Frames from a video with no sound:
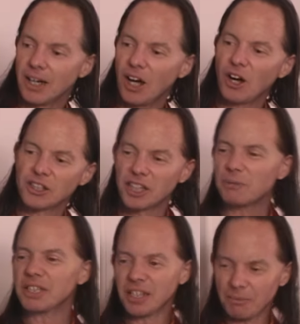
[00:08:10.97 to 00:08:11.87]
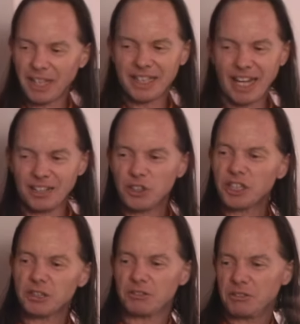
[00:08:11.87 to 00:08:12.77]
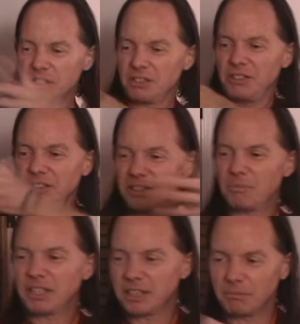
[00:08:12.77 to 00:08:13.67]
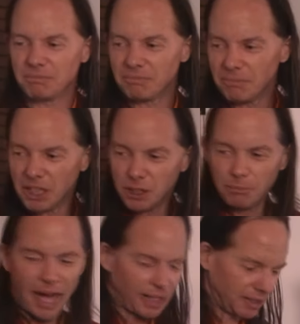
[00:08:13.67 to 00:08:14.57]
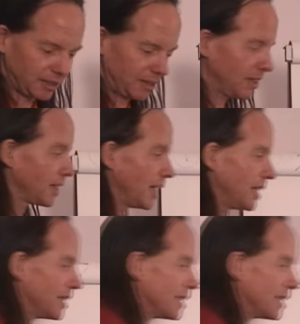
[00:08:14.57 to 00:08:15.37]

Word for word: Oh, it's gonna be something like that. You can you can mix them, mix and match. All oh, okay, right.